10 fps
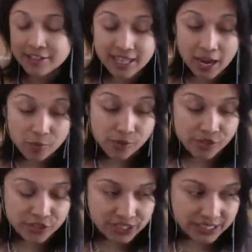
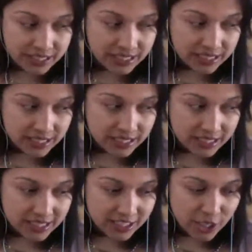as I
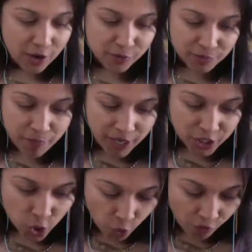was, I
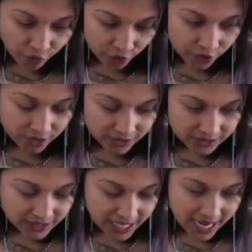was bent
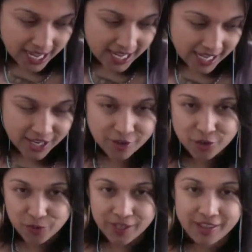over
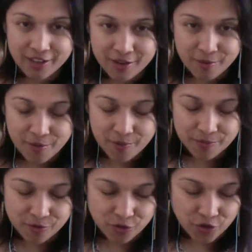during the
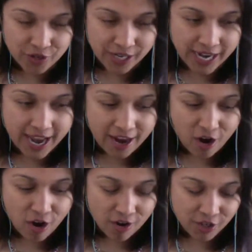journey, and
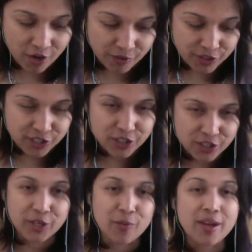you know, I was
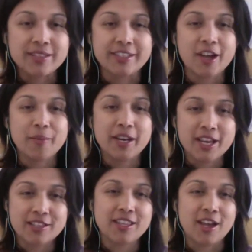slowly rising up, and
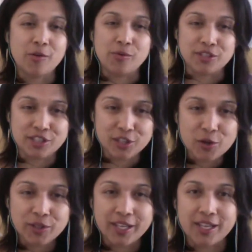as I was
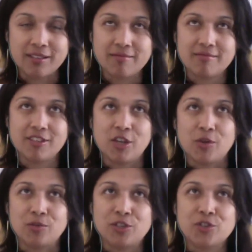slowly, you know,
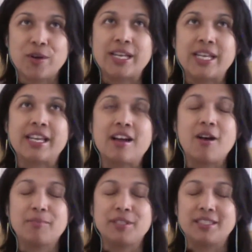straightening
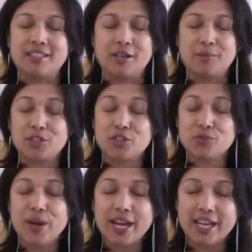up to sit up
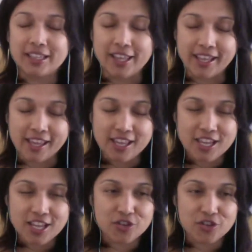straight, like
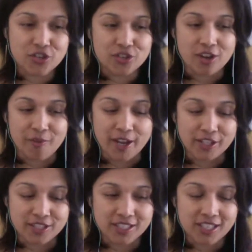I could
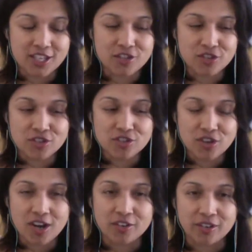see each
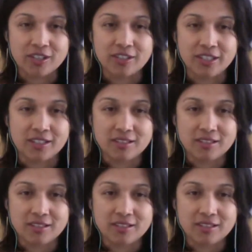chakra like